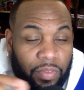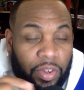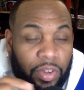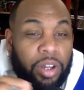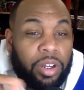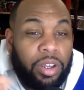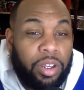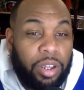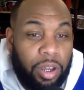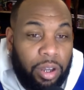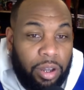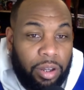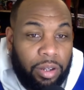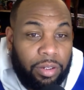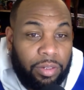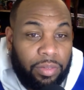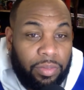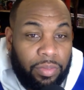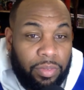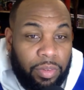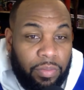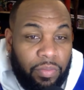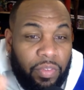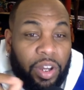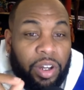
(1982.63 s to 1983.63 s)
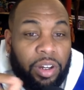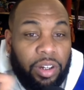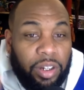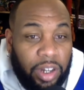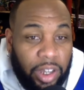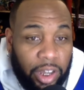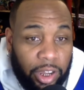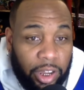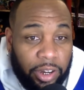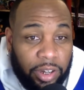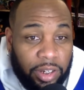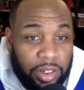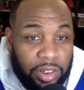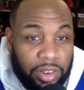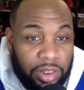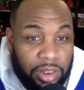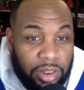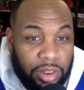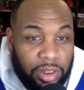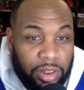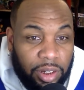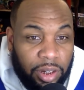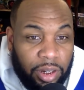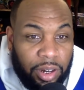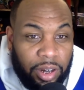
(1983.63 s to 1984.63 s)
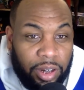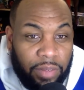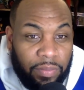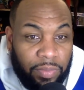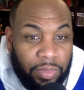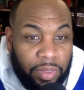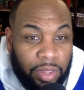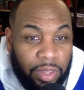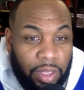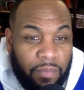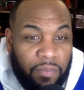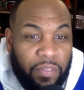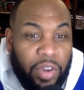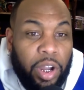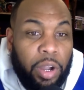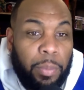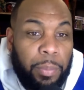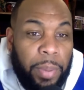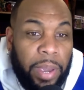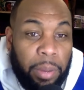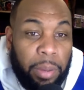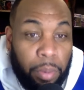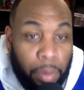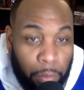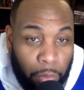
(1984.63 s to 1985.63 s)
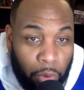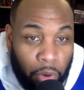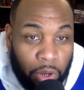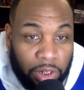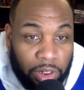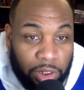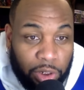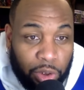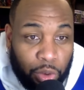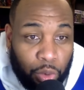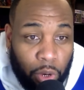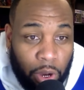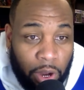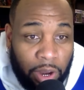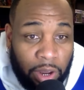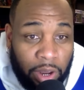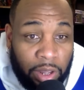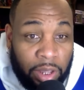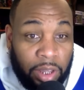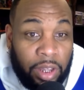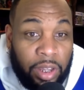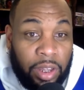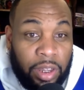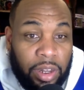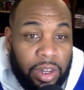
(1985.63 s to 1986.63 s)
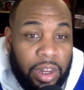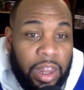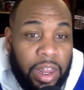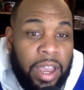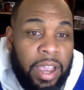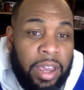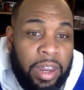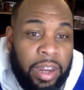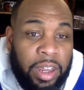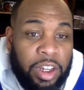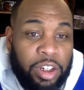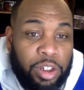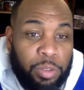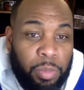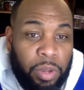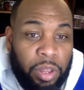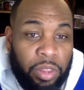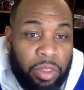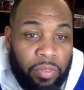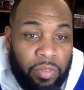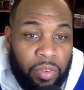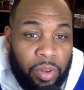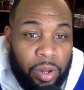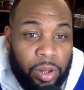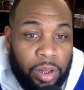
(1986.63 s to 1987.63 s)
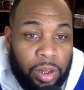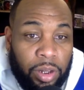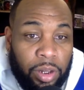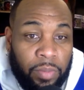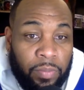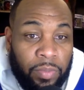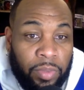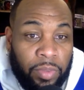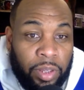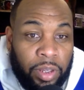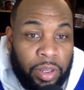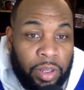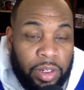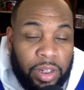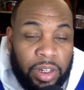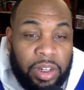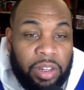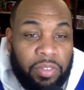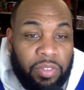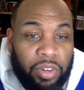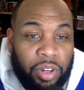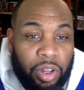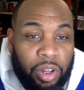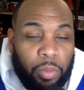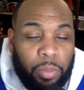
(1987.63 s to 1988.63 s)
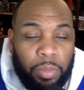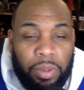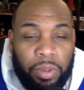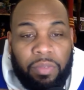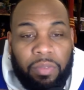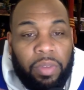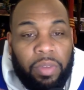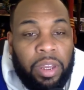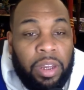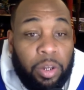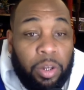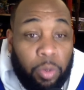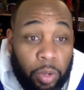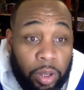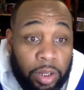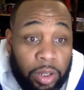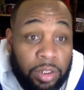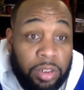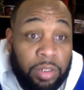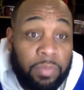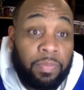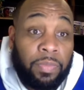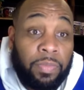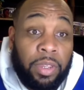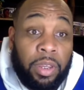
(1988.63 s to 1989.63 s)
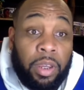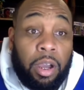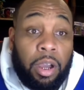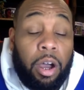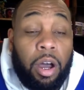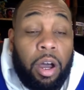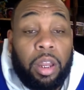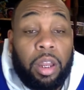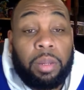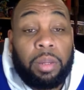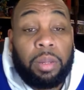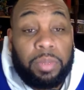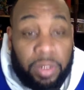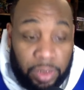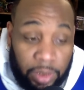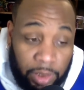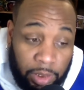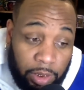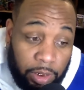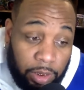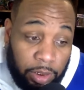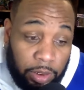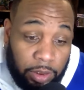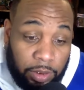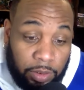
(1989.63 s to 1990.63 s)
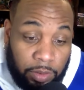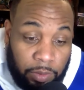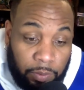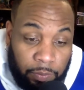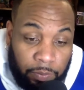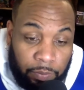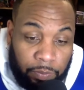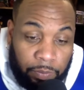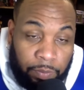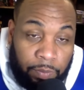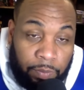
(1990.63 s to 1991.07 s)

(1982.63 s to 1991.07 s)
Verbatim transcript: Fuck y'all. Fuck Darius. All right. Fuck Paper Boi too. All right. Lying ass motherfucker. Didn't even know. Anyways, all I'm saying is